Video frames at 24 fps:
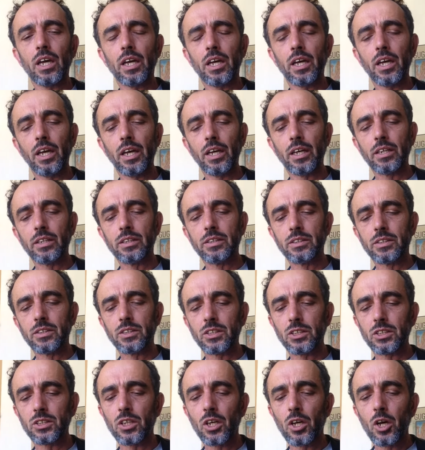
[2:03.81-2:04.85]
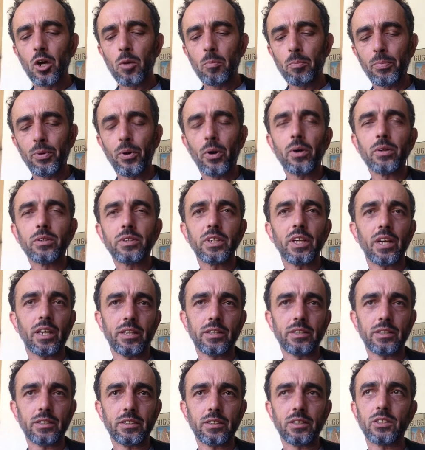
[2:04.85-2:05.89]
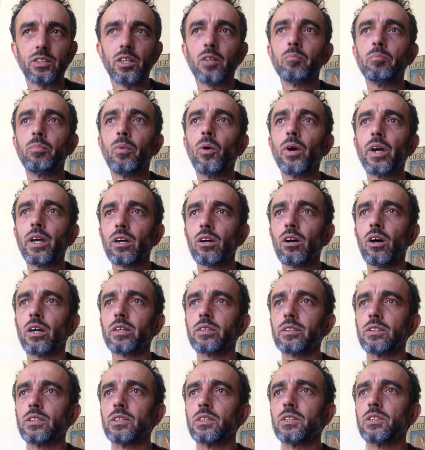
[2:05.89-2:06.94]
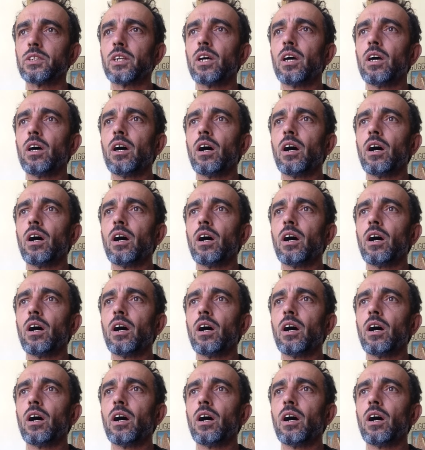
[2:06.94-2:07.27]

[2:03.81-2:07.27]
his protests and boycotts